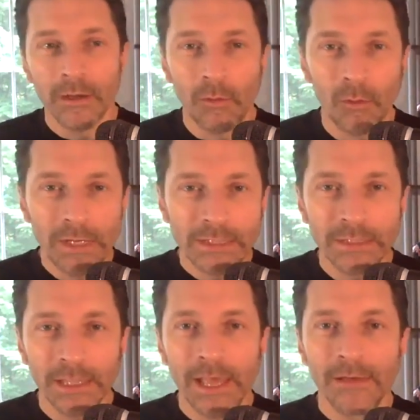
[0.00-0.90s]

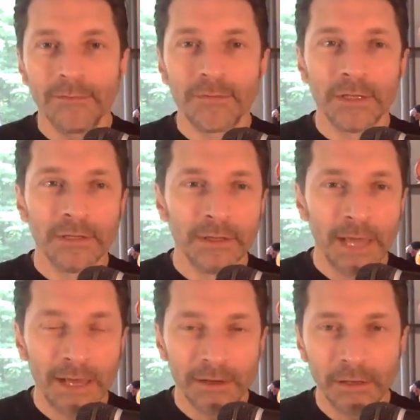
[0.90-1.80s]
what's left?
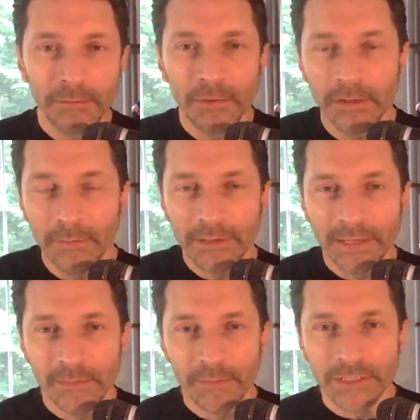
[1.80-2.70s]
How do you feel about
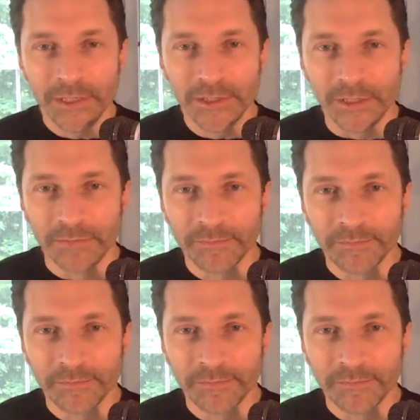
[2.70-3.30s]
that position?